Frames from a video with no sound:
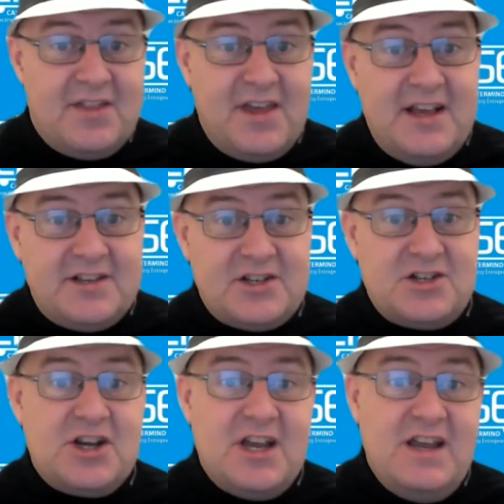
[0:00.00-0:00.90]
that is
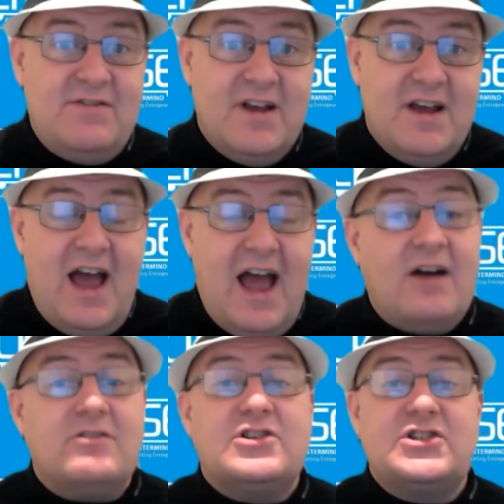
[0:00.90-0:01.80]
achieved
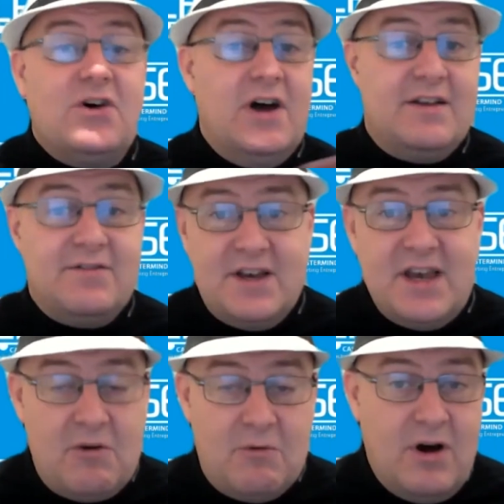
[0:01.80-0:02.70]
outside of the
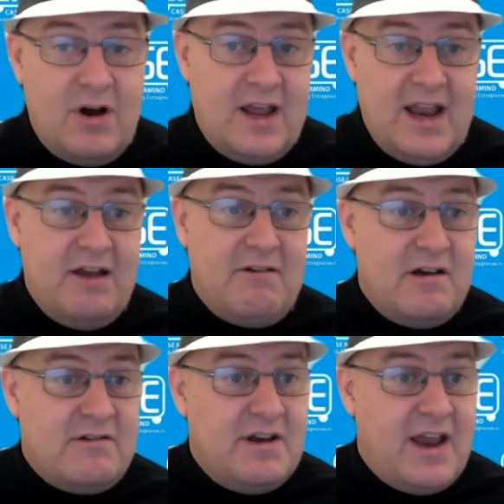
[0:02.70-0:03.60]
networking
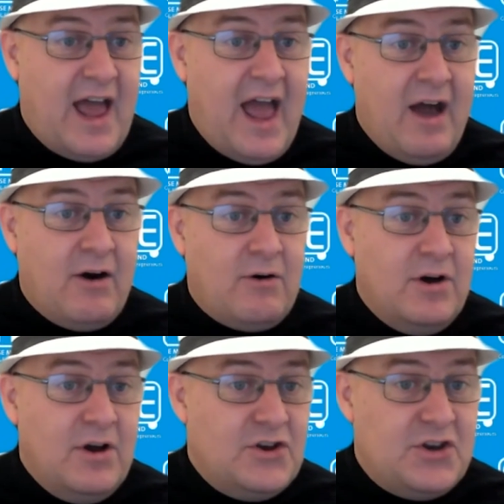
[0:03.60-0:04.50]
area, and how
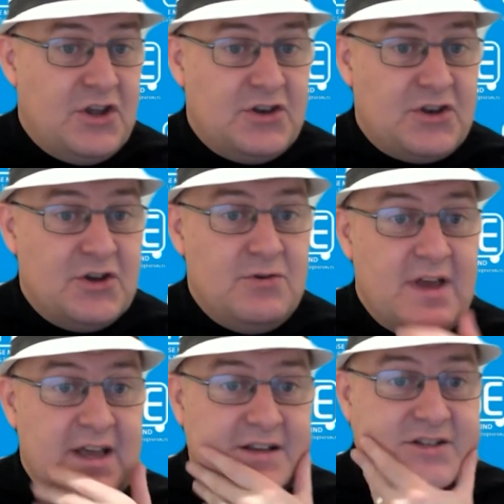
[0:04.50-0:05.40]
do you do
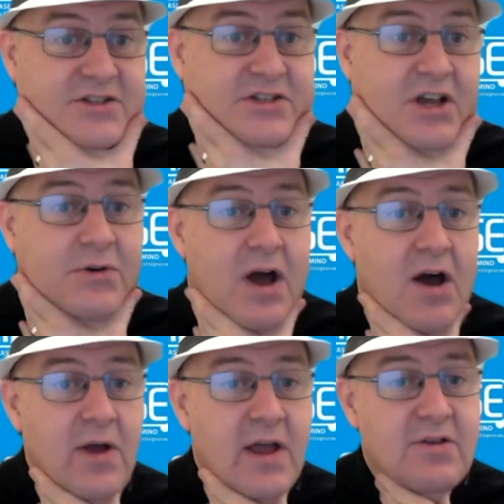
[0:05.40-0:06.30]
this? So,
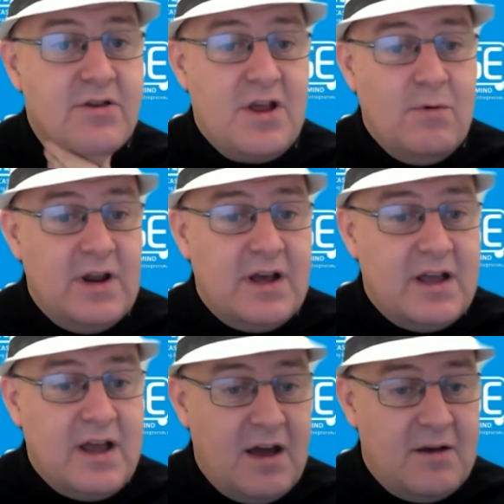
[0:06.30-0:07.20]
Owain, do you want
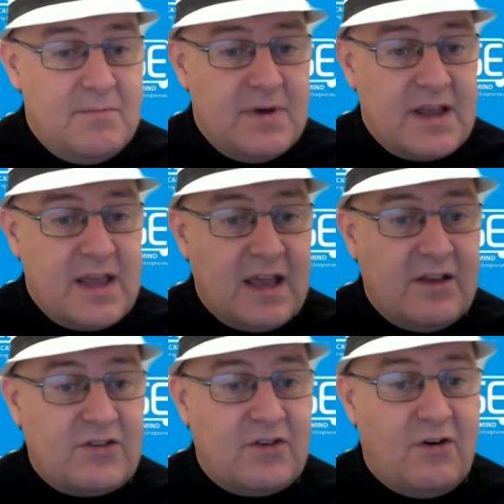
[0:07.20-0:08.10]
to kick
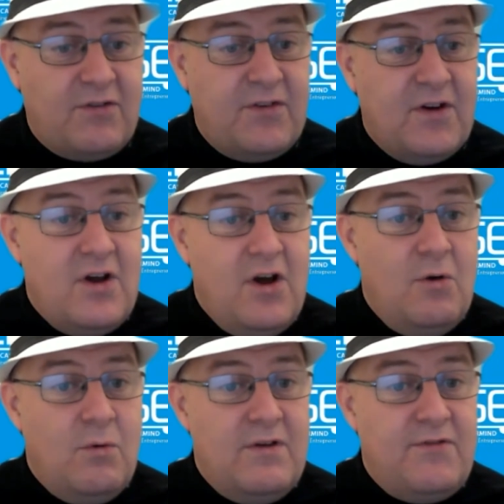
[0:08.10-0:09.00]
us off
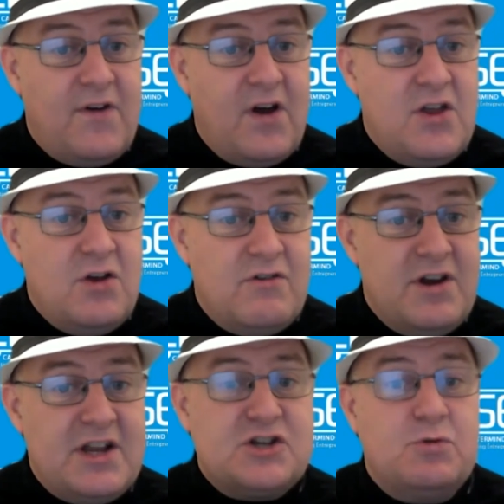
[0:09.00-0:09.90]
with your
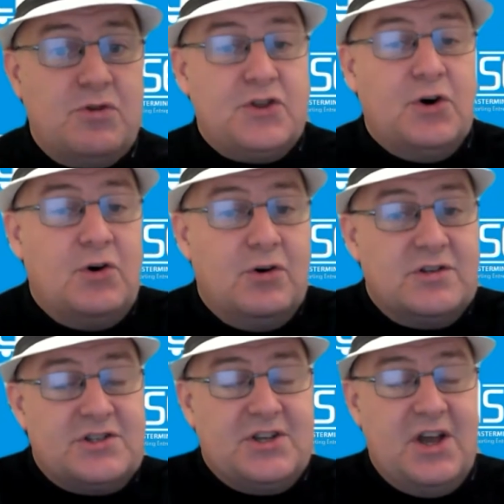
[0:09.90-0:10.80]
initial
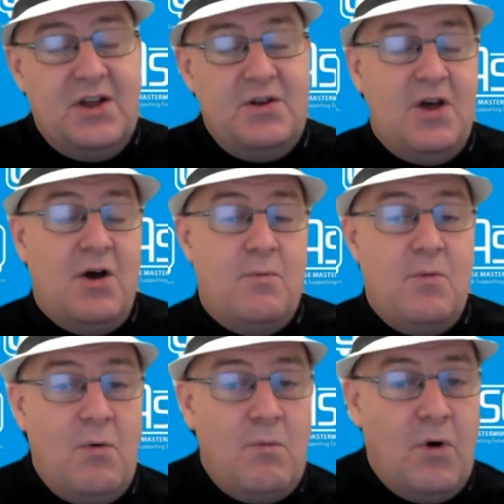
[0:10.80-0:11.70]
thoughts and
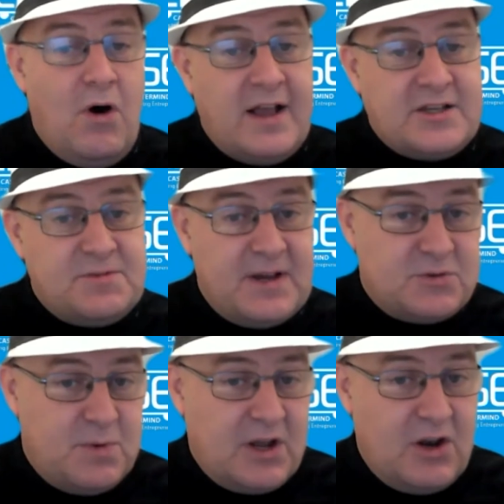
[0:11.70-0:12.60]
on what
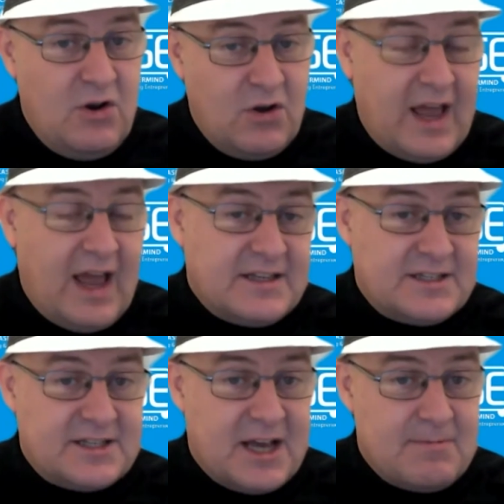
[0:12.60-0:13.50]
aspects we're going to look at
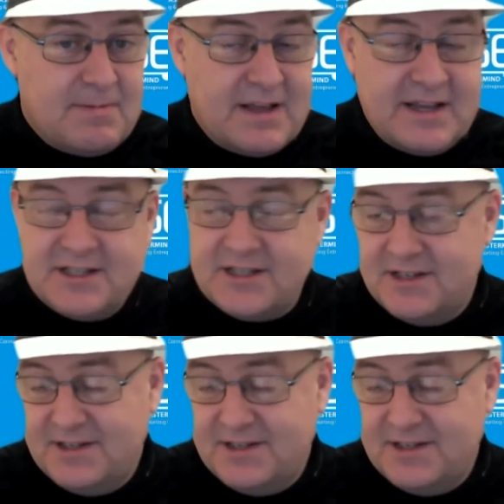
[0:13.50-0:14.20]
today, please?